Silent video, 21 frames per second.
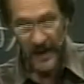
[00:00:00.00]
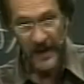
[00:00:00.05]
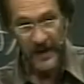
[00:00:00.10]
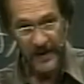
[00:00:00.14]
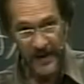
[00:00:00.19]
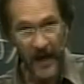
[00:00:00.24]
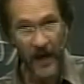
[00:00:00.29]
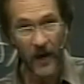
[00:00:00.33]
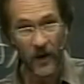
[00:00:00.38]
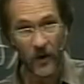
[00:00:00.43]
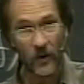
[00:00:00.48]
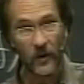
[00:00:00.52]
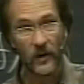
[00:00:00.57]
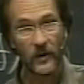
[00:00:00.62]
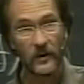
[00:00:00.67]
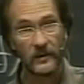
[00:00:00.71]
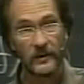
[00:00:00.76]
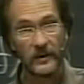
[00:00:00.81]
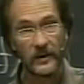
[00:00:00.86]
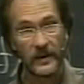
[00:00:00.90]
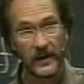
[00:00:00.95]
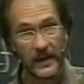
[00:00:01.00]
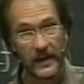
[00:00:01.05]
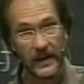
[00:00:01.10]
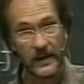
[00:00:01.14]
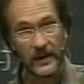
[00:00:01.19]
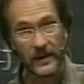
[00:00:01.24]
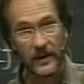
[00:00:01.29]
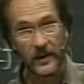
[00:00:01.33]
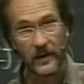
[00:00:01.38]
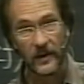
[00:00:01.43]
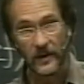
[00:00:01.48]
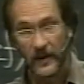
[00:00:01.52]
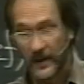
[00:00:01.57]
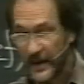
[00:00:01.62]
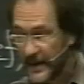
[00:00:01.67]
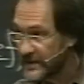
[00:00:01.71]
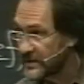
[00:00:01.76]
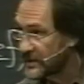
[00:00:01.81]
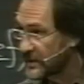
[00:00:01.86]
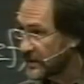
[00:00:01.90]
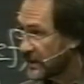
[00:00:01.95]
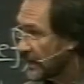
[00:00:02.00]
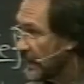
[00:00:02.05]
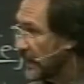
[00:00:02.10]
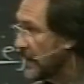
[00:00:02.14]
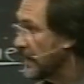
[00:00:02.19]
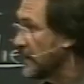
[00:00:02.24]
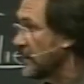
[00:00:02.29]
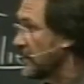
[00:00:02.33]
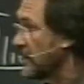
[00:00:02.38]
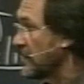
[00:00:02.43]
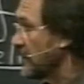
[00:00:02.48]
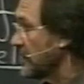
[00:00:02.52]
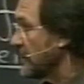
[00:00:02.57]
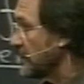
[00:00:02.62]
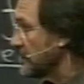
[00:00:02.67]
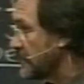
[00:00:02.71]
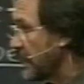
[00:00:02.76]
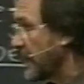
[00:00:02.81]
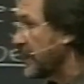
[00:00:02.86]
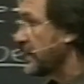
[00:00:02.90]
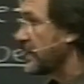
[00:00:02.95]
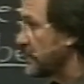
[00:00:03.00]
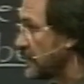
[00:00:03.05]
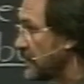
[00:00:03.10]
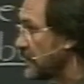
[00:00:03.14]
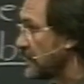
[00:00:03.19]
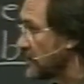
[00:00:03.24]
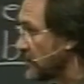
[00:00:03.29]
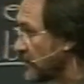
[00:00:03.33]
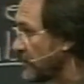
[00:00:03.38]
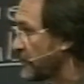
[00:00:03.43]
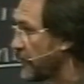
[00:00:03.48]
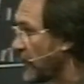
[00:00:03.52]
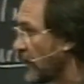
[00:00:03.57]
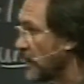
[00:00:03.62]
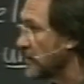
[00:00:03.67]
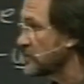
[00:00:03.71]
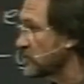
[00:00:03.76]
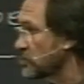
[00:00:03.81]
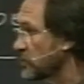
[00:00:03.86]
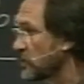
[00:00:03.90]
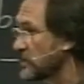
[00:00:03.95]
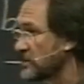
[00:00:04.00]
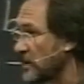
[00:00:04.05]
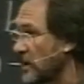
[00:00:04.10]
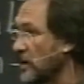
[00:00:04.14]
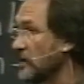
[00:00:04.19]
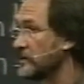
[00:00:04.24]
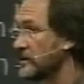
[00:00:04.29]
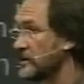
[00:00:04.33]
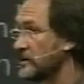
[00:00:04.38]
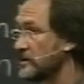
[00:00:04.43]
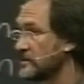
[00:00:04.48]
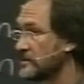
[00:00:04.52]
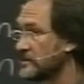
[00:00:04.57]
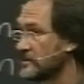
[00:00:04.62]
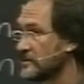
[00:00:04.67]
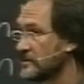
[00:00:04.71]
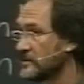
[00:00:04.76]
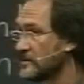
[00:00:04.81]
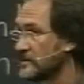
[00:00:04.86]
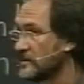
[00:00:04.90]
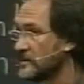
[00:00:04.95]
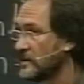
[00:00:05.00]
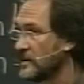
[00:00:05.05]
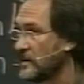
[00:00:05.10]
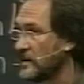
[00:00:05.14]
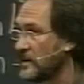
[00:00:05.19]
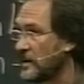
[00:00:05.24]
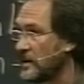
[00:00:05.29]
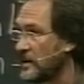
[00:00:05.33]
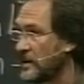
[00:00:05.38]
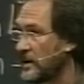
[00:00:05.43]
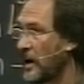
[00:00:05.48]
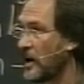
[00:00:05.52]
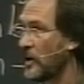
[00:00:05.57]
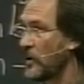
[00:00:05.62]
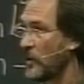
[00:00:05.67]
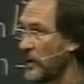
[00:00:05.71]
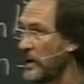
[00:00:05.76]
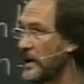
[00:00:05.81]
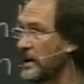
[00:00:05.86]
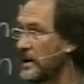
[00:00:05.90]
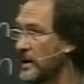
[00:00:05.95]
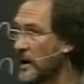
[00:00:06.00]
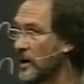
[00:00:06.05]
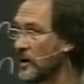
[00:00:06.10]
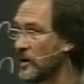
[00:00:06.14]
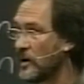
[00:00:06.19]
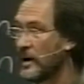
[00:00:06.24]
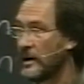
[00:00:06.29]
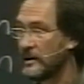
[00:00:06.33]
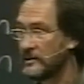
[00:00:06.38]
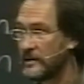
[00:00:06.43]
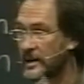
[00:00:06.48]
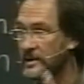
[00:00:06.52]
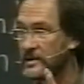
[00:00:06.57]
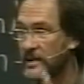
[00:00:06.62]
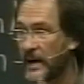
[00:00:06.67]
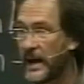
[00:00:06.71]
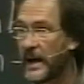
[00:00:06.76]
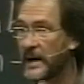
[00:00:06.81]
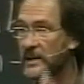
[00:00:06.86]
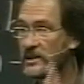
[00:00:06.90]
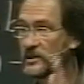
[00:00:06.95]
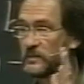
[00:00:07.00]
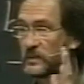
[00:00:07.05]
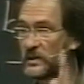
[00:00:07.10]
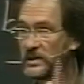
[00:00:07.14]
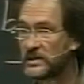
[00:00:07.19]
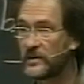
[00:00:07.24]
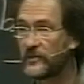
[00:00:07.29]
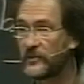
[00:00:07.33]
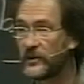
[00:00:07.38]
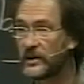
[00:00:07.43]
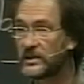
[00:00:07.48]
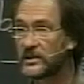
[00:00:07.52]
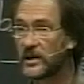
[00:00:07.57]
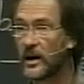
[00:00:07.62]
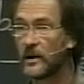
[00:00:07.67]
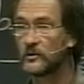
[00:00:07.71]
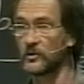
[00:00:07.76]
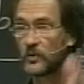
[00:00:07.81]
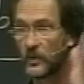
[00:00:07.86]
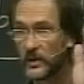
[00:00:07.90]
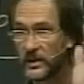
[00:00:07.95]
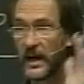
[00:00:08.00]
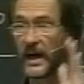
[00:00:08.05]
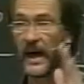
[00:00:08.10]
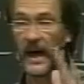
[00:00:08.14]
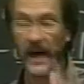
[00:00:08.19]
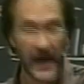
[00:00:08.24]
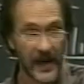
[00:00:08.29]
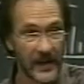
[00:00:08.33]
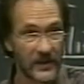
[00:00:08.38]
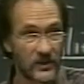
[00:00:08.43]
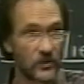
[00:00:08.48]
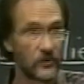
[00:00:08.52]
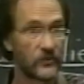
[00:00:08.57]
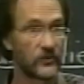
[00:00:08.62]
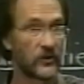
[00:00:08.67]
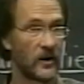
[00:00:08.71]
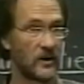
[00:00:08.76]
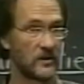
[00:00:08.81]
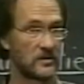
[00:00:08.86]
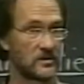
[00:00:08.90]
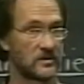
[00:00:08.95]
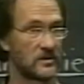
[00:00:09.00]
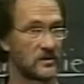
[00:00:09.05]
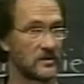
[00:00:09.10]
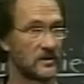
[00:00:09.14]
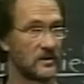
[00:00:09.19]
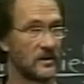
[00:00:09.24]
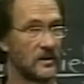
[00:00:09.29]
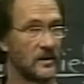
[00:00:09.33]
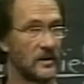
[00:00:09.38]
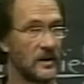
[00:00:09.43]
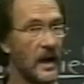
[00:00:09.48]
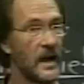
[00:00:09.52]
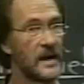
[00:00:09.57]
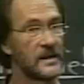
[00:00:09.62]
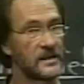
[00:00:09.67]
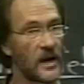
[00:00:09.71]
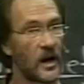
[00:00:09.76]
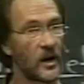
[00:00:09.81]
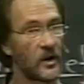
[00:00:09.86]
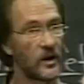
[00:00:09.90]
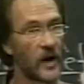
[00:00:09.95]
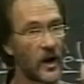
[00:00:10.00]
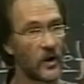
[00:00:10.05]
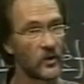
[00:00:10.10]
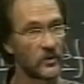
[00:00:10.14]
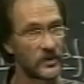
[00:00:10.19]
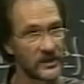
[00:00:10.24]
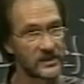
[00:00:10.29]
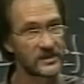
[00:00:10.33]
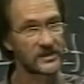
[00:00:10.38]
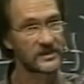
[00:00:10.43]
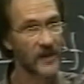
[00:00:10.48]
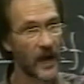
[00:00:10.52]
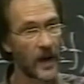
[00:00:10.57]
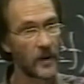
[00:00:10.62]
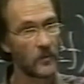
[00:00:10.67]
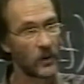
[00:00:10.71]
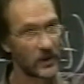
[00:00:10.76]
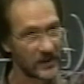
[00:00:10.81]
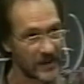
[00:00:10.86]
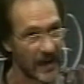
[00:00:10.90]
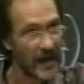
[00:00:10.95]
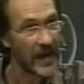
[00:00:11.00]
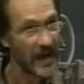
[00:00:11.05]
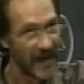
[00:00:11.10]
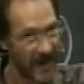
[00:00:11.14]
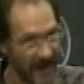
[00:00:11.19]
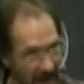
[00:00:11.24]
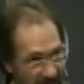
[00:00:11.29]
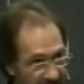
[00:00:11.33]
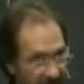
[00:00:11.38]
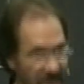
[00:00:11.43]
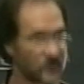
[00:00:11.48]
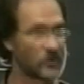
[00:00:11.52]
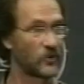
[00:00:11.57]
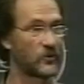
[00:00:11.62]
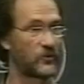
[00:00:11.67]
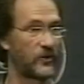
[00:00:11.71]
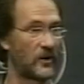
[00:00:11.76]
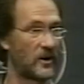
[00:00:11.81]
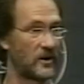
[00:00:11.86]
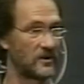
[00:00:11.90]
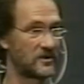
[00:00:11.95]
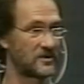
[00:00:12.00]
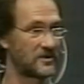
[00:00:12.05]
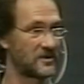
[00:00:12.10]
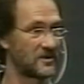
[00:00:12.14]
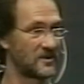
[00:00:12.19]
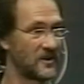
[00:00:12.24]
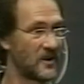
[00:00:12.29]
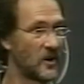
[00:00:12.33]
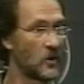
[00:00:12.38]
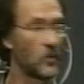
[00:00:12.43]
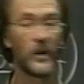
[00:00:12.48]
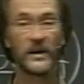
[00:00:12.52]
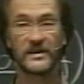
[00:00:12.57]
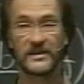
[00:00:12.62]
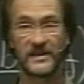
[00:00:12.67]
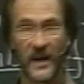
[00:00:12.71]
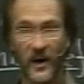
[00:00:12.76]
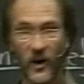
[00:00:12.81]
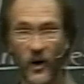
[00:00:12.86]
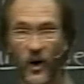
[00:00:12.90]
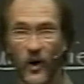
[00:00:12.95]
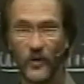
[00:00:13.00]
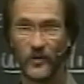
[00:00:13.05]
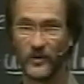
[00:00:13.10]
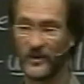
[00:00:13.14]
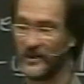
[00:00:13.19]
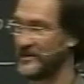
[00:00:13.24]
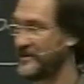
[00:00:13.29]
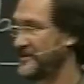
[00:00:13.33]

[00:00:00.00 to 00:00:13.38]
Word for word: Now, it's clear that the fast was over. Now, we know that they had specific times when they had to fast. So I know this time when they had to fast was now over.